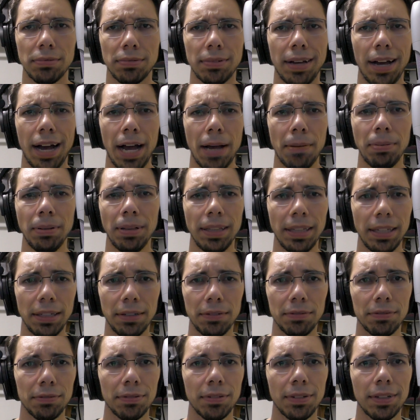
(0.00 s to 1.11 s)
I
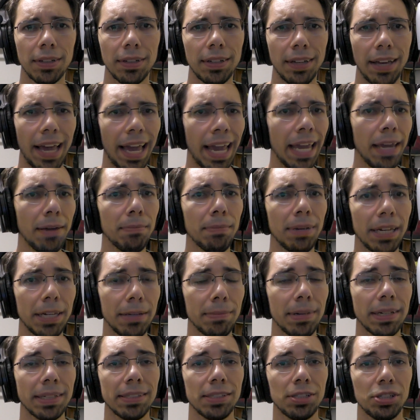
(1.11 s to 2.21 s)
believe. 8 MIDI
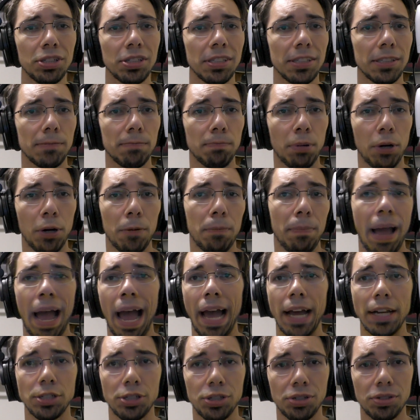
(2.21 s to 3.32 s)
messages per
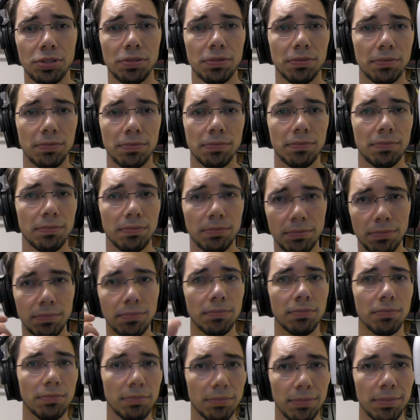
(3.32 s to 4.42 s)
patch,
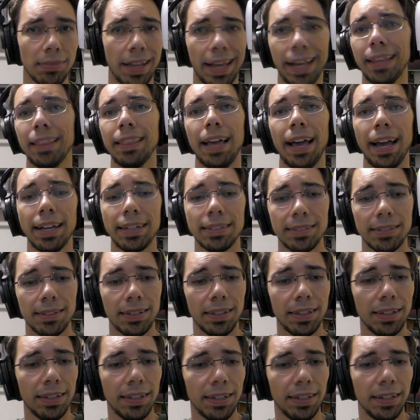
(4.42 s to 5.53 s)
like that.
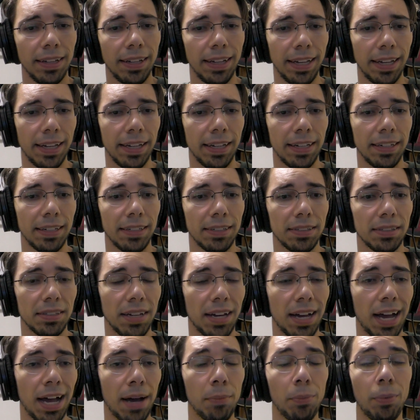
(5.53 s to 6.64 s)
And
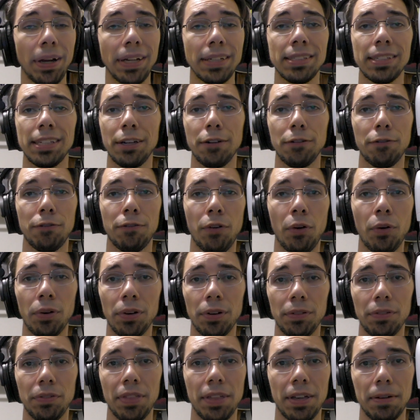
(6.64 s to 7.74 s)
I'm wasting 4
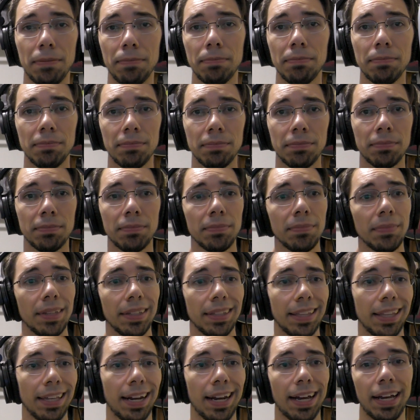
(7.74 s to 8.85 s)
of them
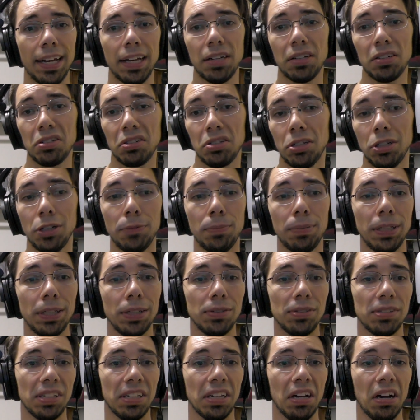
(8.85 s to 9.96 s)
that I could be
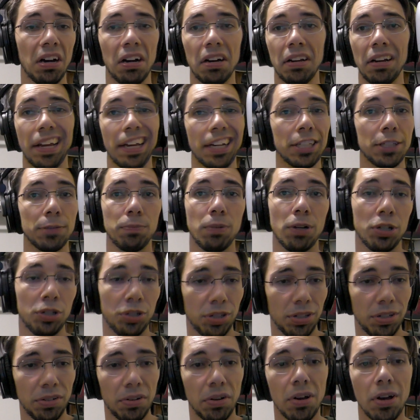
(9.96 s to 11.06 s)
using on
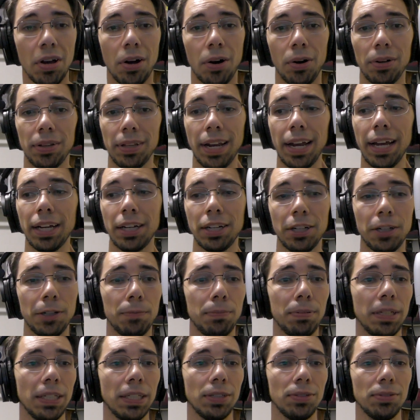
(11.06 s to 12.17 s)
expression, or that I could be
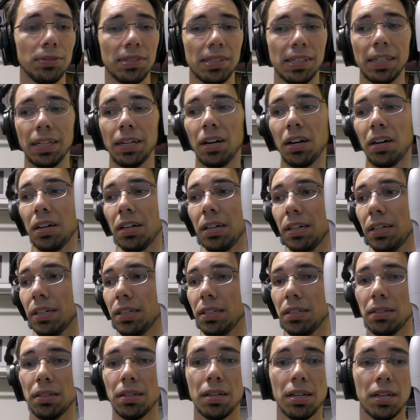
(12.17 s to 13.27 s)
using
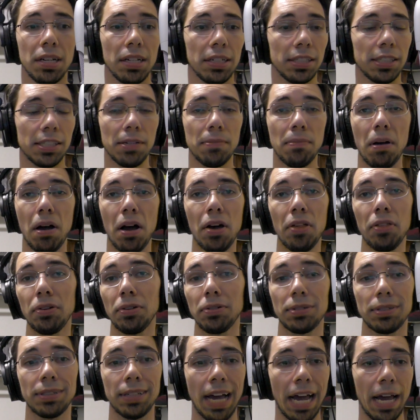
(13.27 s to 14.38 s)
on some other
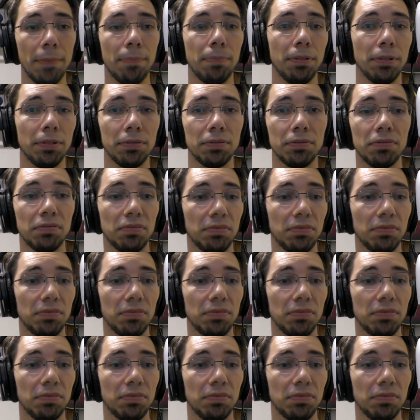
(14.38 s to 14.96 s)
type of